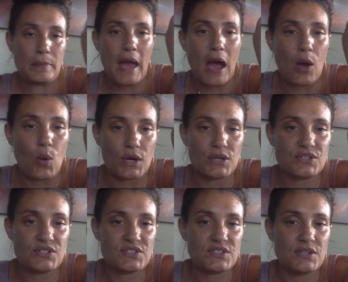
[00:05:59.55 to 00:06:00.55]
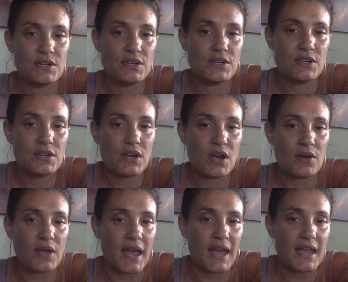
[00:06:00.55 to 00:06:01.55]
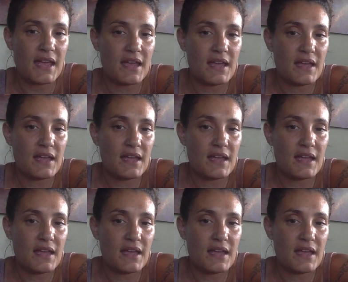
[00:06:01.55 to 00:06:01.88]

powers, okay?